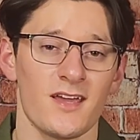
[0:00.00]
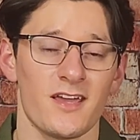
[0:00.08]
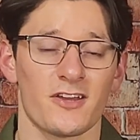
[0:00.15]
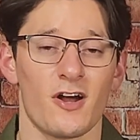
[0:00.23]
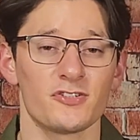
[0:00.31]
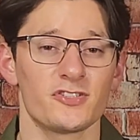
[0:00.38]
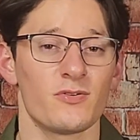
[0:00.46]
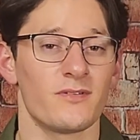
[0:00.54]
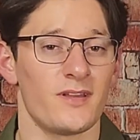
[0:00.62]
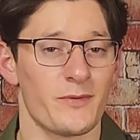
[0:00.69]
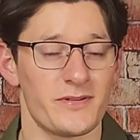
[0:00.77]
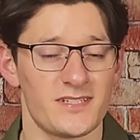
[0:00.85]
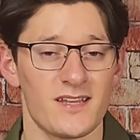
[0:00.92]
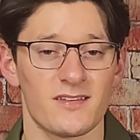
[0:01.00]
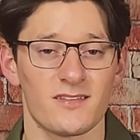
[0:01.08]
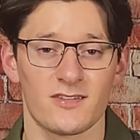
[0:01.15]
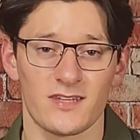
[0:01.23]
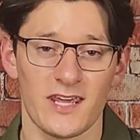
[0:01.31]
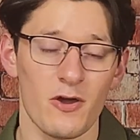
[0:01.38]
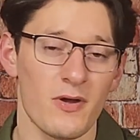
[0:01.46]
It can also, like we said,
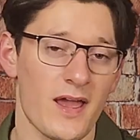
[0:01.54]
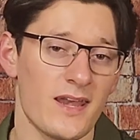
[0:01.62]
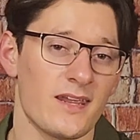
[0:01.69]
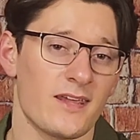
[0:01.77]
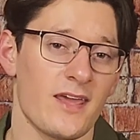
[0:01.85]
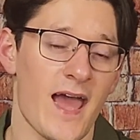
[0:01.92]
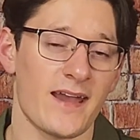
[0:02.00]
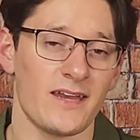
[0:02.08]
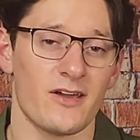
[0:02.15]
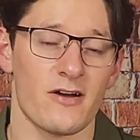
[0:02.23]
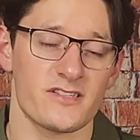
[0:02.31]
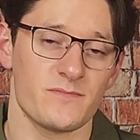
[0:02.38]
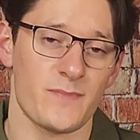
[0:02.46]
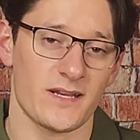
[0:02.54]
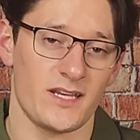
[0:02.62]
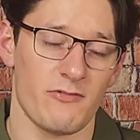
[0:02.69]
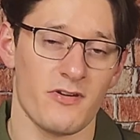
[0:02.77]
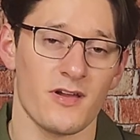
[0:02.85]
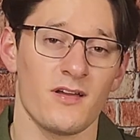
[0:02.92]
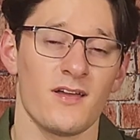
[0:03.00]
kill any acne-causing
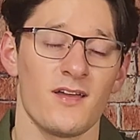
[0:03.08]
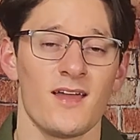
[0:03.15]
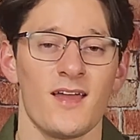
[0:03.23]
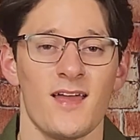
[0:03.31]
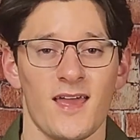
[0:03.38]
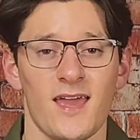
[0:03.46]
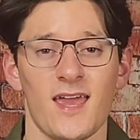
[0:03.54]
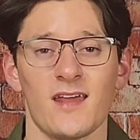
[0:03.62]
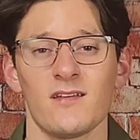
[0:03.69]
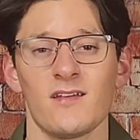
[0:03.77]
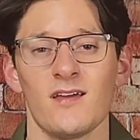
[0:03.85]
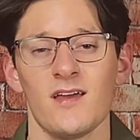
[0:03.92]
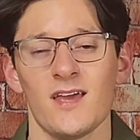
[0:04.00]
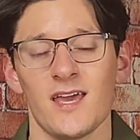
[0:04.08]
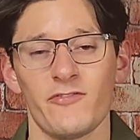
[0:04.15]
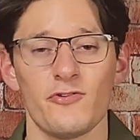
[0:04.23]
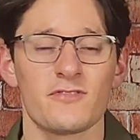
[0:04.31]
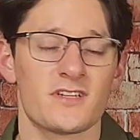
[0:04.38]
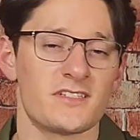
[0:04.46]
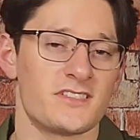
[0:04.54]
bacteria. And if you
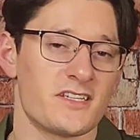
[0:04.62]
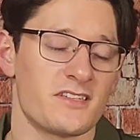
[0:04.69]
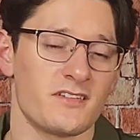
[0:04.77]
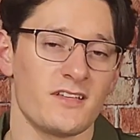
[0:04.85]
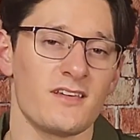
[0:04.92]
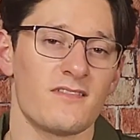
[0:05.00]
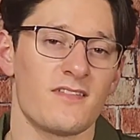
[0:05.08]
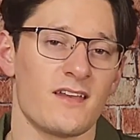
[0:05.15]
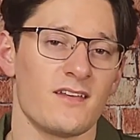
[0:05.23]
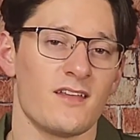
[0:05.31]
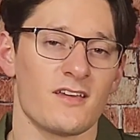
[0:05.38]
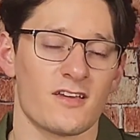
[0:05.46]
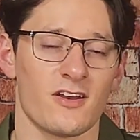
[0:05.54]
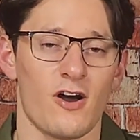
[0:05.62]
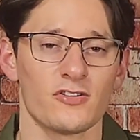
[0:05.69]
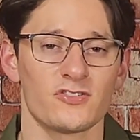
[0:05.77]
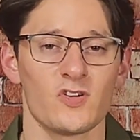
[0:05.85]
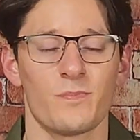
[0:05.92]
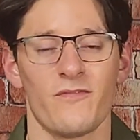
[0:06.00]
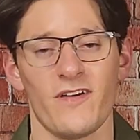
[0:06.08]
use consistently, then it can
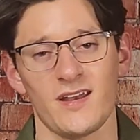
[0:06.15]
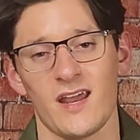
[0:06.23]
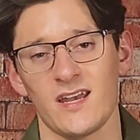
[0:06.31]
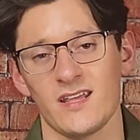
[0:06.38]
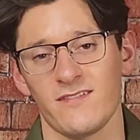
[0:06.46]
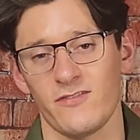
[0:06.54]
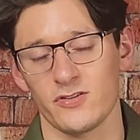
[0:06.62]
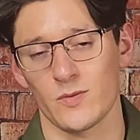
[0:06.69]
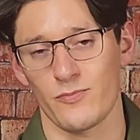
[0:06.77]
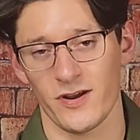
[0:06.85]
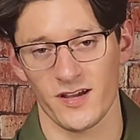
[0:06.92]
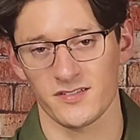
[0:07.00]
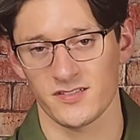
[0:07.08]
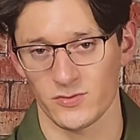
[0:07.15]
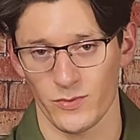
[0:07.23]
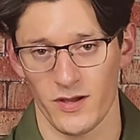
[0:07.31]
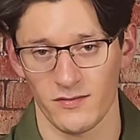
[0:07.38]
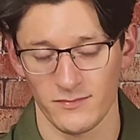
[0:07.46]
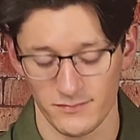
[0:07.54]
also prevent any future breakouts as well.